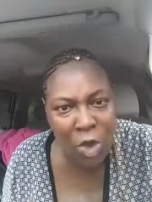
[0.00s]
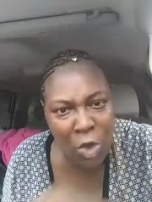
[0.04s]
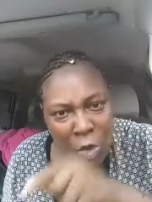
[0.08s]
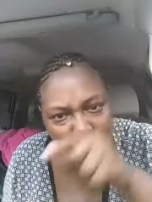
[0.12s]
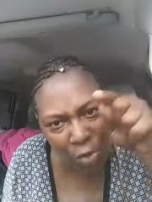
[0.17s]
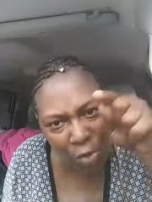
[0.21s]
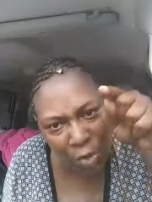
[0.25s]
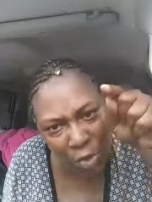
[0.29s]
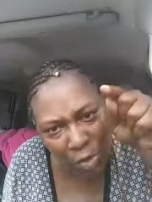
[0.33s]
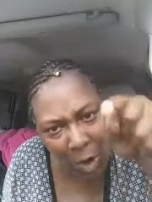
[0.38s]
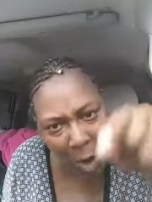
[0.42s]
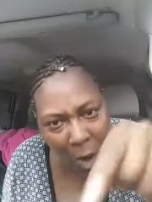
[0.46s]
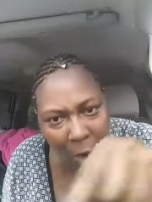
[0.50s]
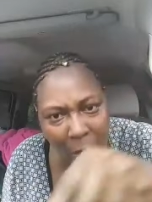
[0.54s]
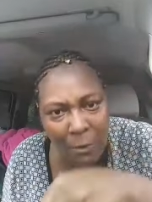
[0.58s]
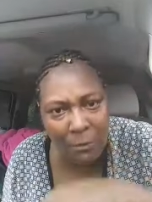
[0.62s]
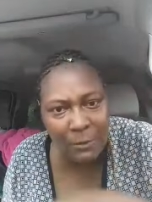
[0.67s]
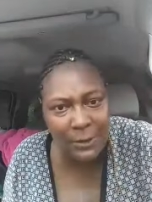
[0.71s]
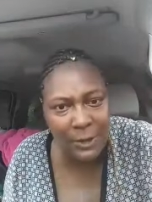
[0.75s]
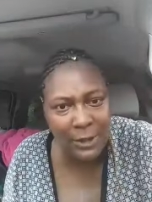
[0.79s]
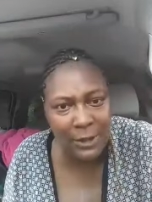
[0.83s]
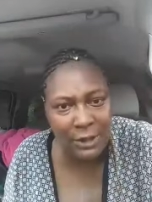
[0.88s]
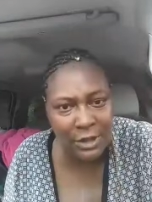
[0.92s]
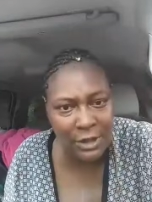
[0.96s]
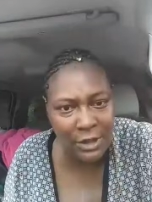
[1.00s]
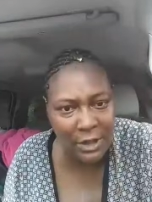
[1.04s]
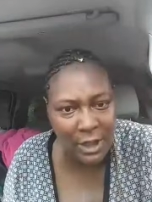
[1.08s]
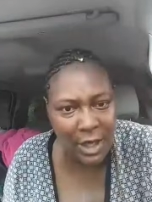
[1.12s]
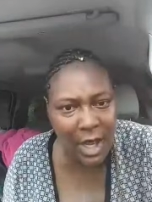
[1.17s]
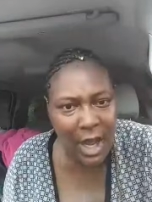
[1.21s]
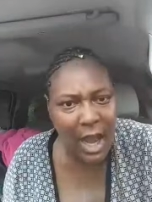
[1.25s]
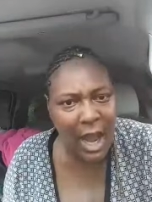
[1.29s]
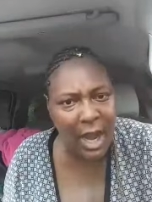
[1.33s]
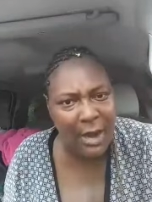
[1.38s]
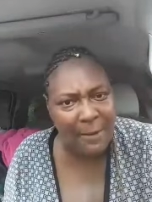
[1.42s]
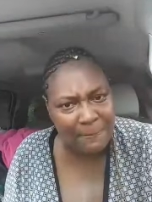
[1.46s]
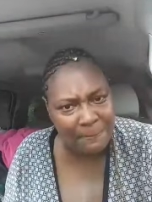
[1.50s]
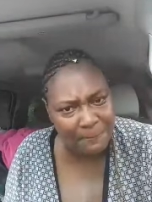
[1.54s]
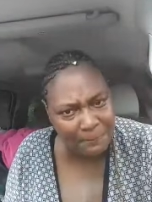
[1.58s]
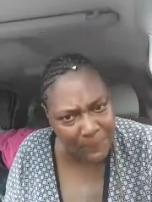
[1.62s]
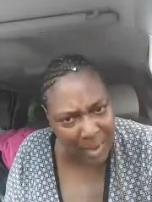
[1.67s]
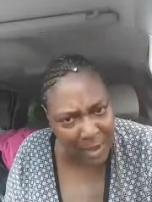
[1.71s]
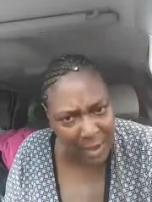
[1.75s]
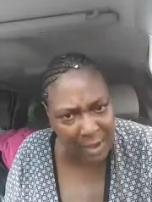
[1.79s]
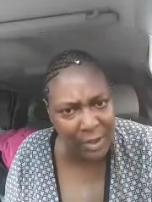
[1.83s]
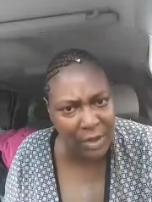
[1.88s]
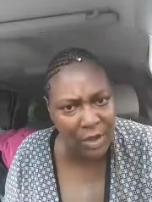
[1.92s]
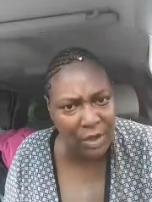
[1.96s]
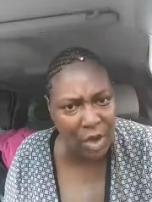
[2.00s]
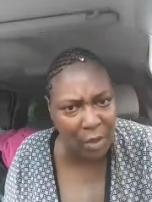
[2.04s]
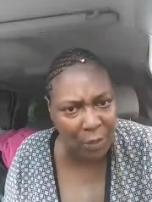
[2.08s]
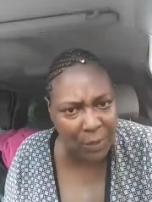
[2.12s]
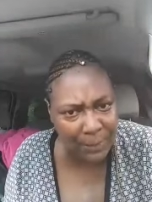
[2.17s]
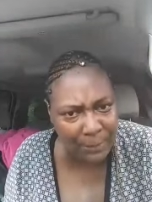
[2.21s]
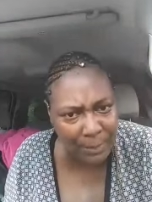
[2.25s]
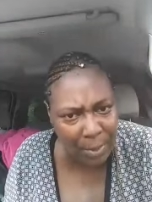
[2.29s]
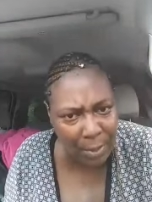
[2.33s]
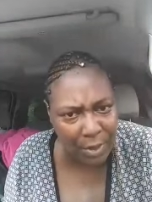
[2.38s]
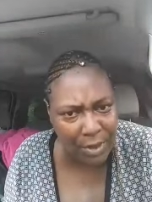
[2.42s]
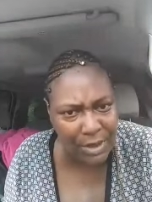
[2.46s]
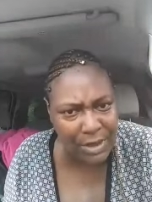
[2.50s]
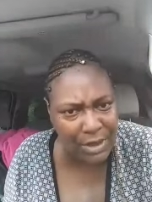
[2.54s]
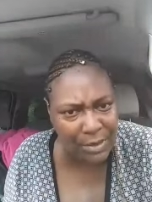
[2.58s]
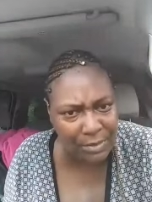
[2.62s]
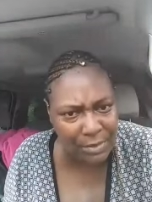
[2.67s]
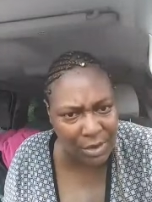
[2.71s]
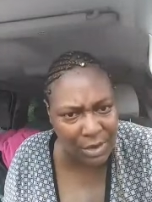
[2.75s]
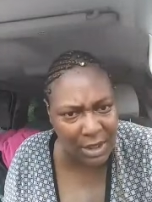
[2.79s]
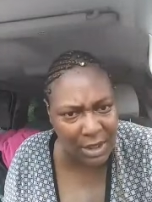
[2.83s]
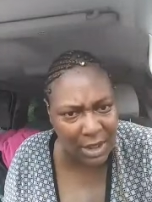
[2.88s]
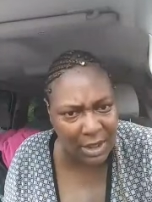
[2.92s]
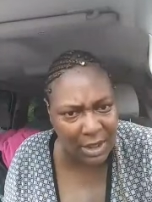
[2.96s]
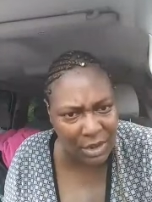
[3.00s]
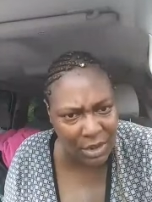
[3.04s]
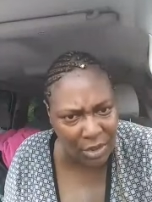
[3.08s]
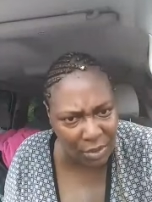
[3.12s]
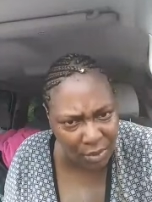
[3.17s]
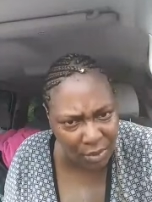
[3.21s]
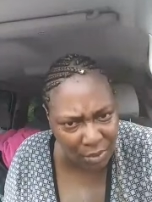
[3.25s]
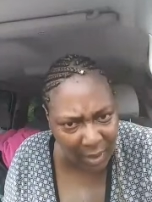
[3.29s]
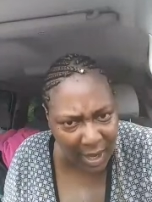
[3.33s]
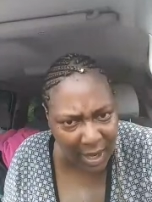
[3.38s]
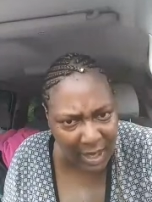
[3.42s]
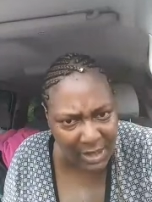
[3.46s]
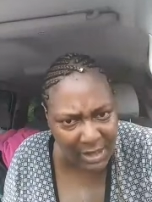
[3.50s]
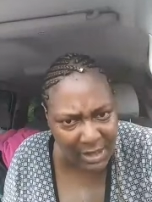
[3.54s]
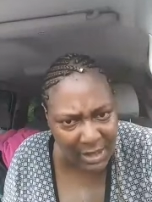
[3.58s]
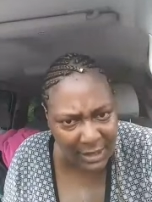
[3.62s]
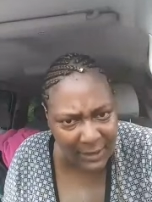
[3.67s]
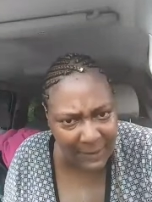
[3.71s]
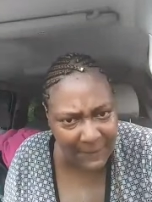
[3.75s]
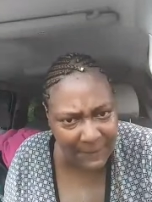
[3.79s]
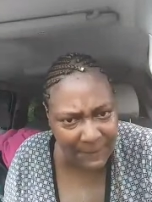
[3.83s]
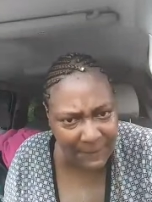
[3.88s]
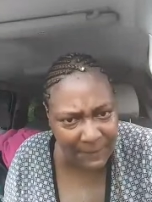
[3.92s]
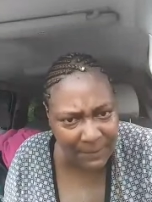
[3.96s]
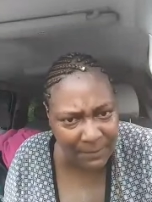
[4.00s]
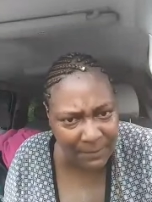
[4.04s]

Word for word: You start this shit. How the fuck you gonna report some shit? You crazy?